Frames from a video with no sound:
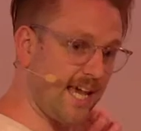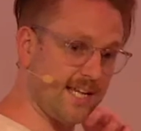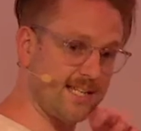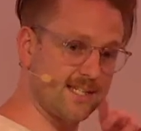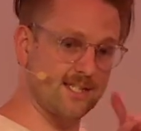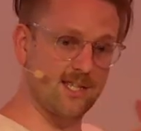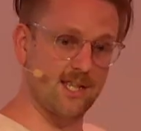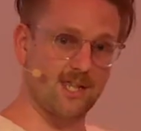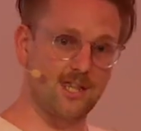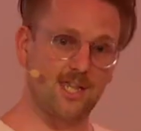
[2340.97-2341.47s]

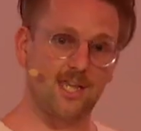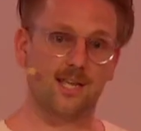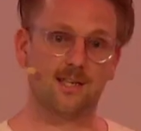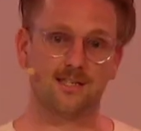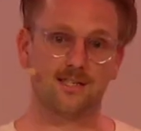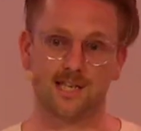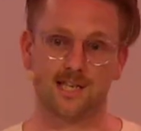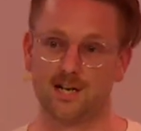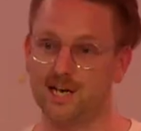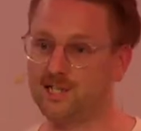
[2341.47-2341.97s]
the things
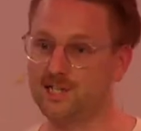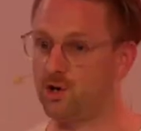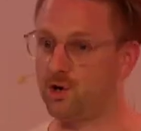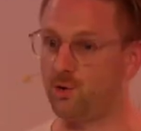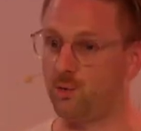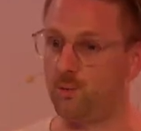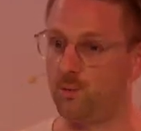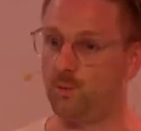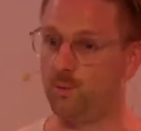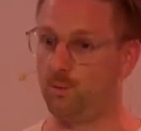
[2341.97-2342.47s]
that I don't
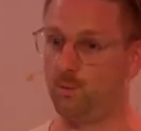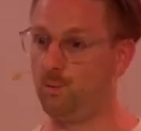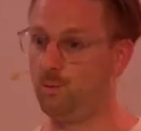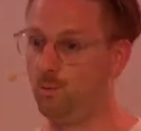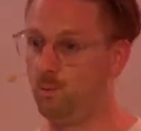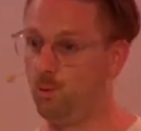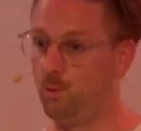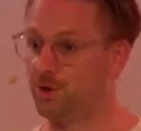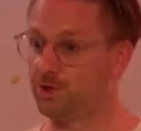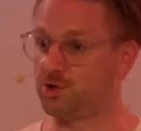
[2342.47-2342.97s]

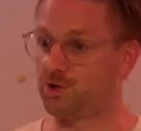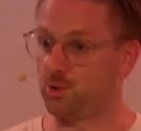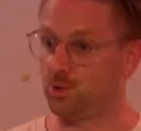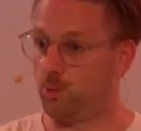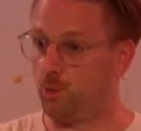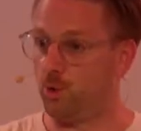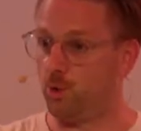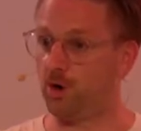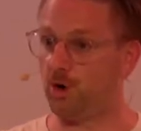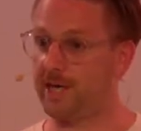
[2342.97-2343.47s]
want to
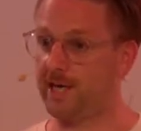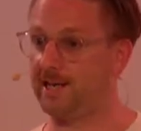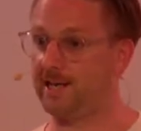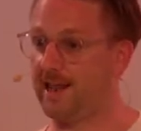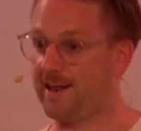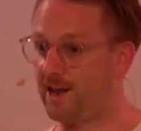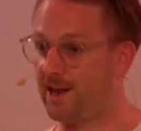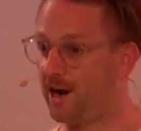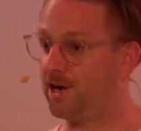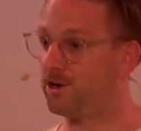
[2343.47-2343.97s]
walk in and
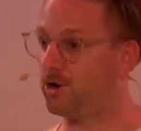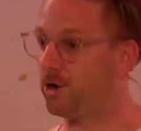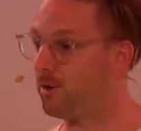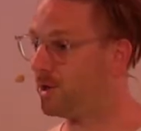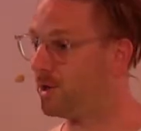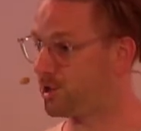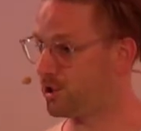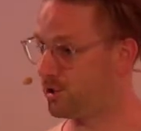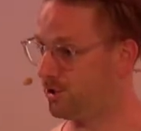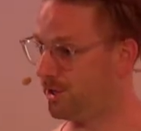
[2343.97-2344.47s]
I know I
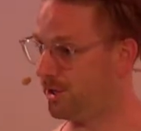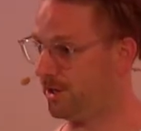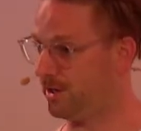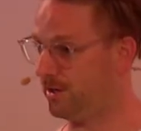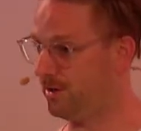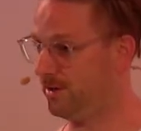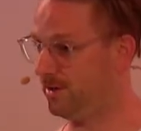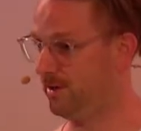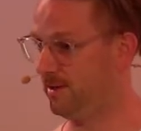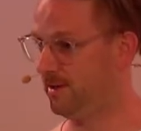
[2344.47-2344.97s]
shouldn't.
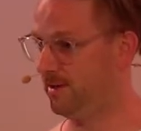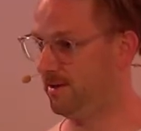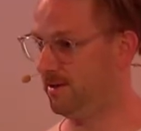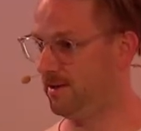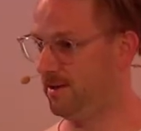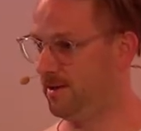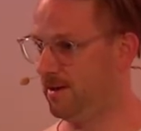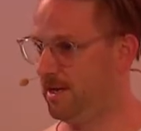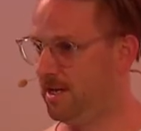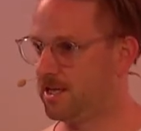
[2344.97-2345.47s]

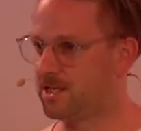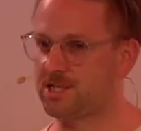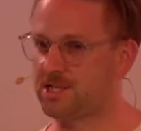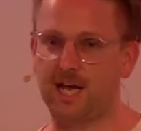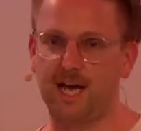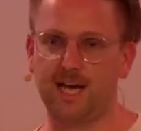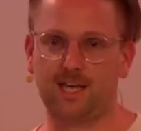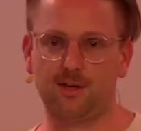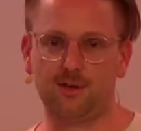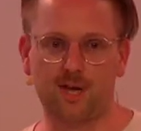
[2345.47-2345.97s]
It's
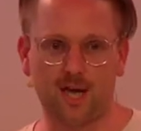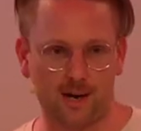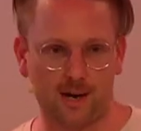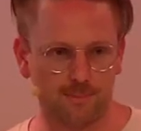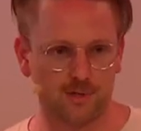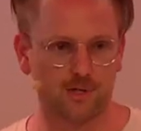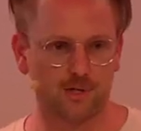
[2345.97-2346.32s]
like you come to